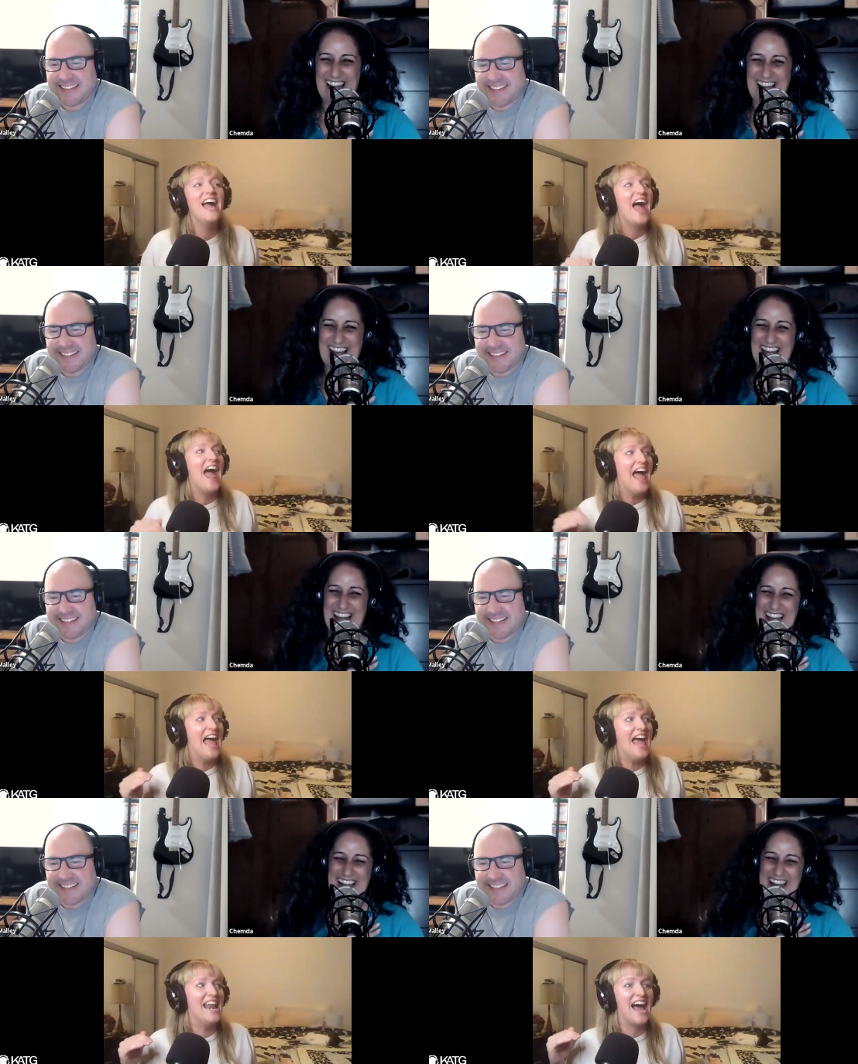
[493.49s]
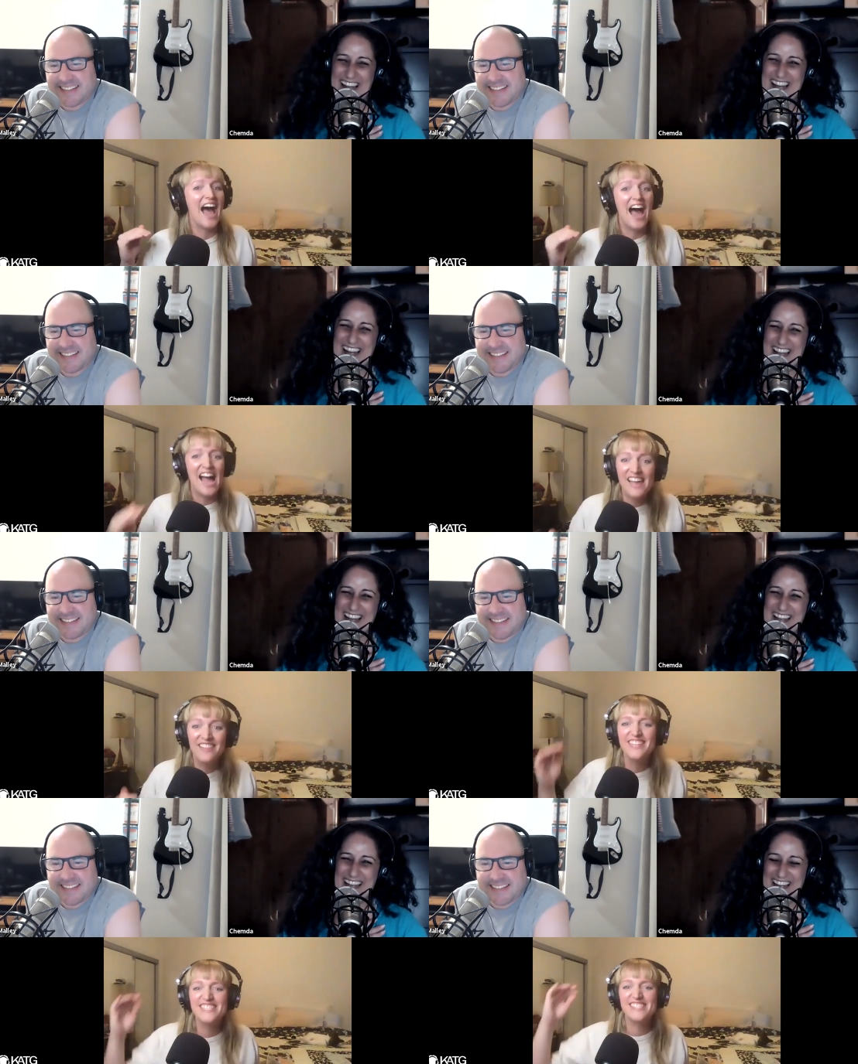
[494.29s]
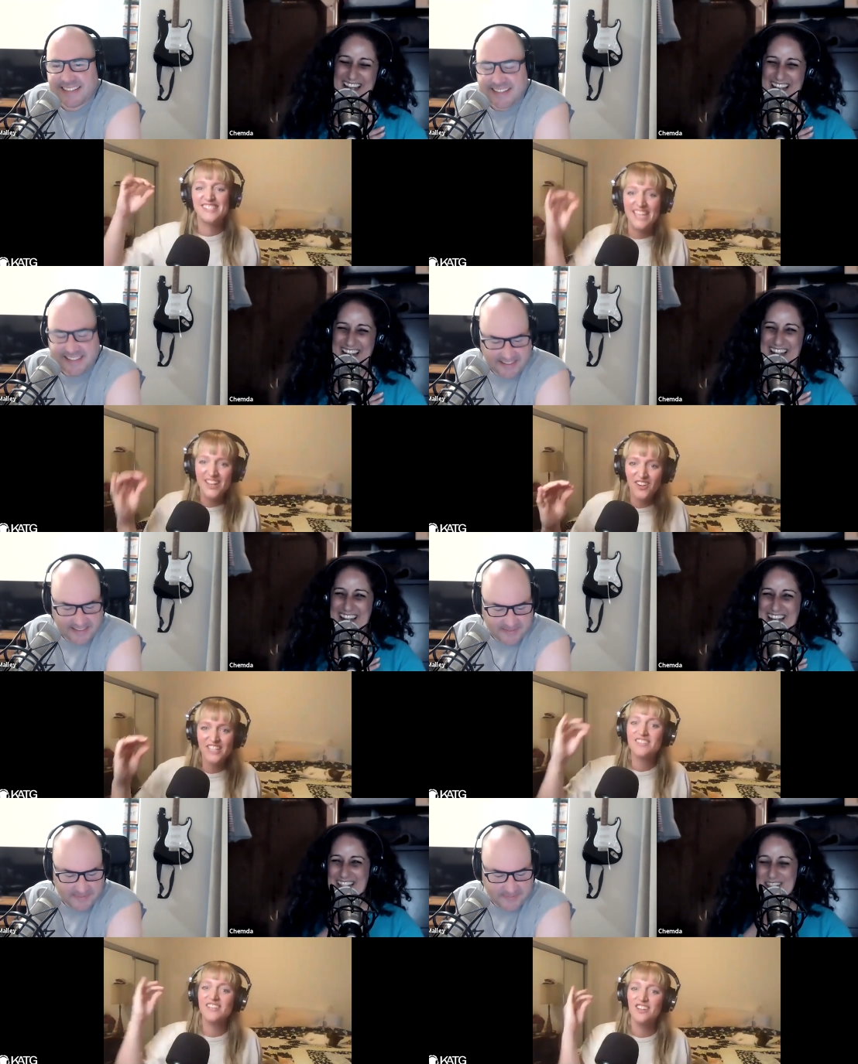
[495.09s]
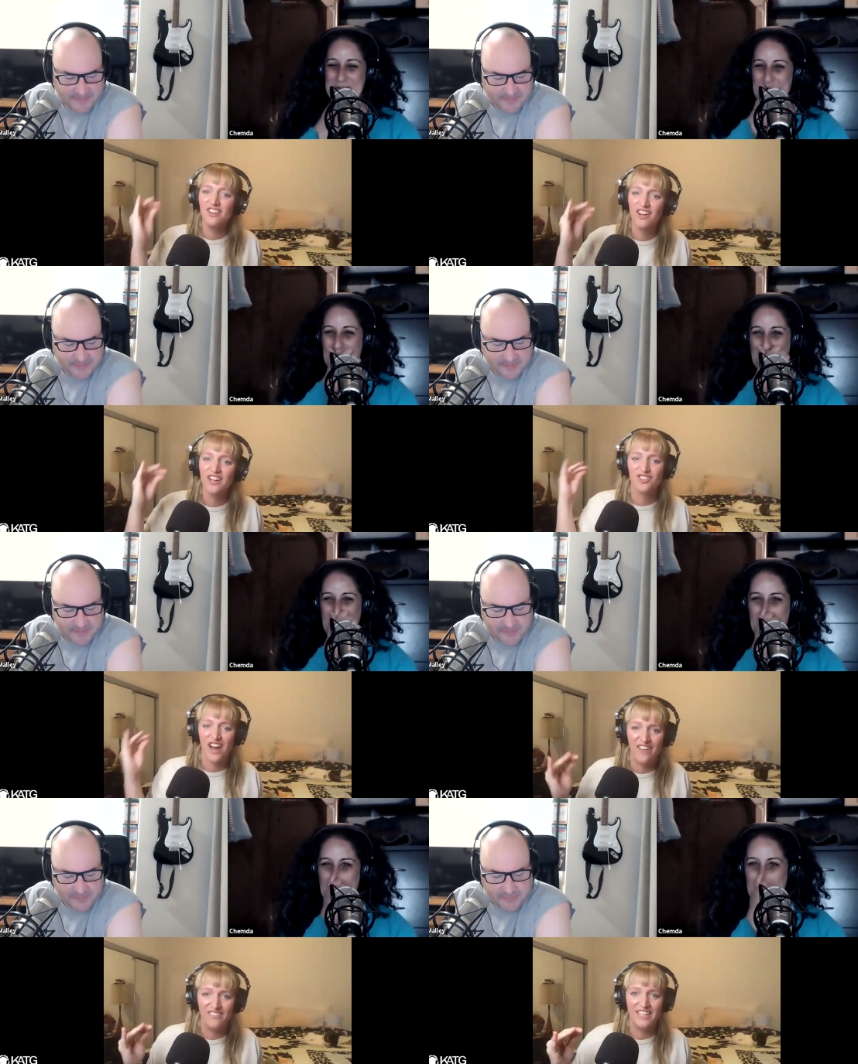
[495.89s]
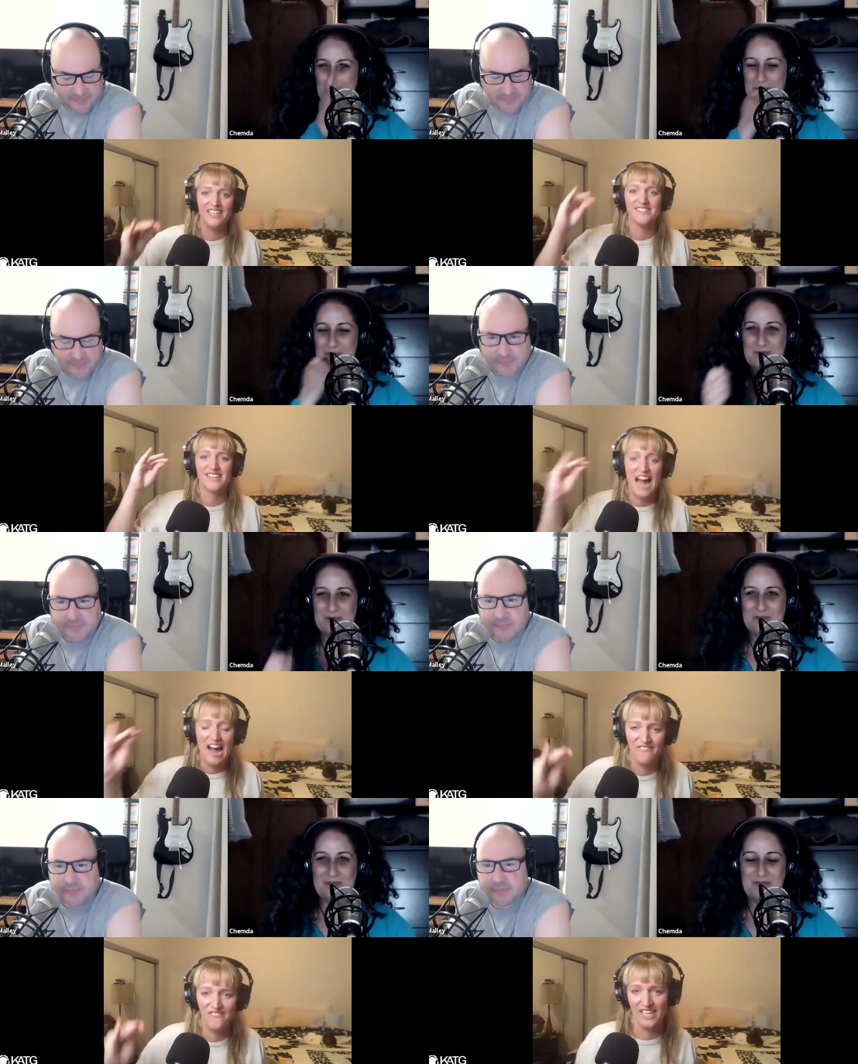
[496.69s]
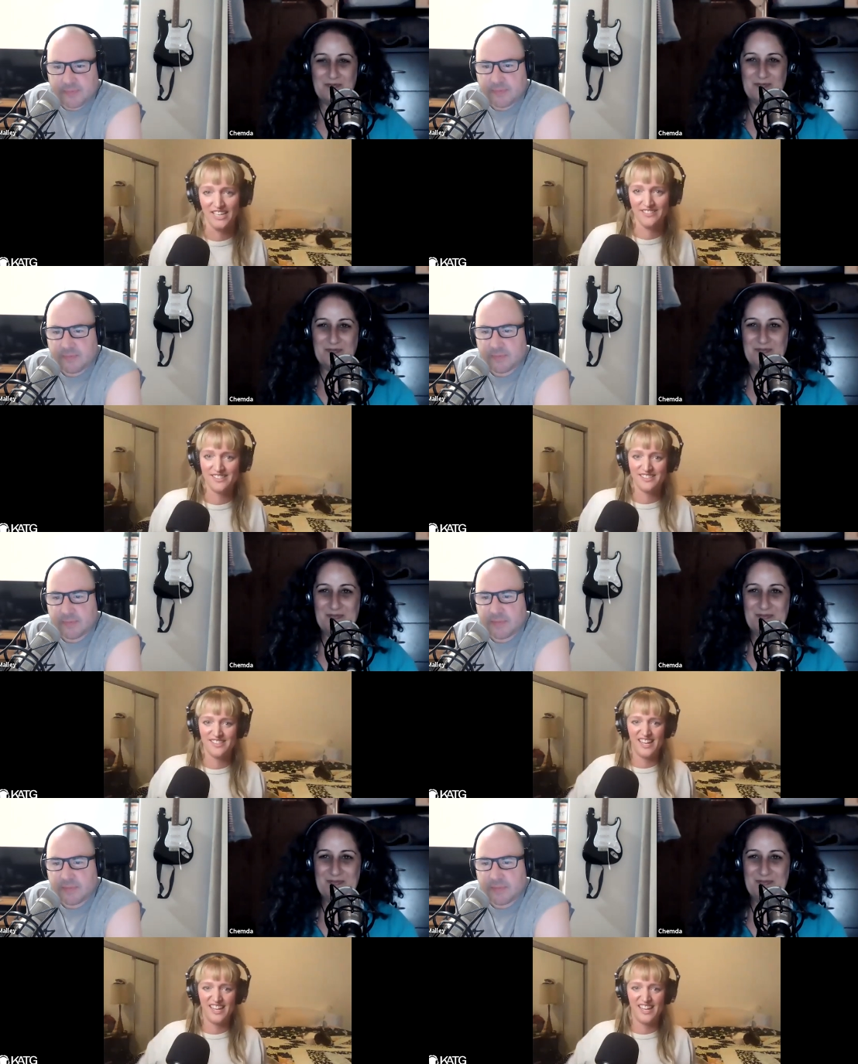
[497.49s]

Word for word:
Speaker 1: And I the secret to New York driving is confidence.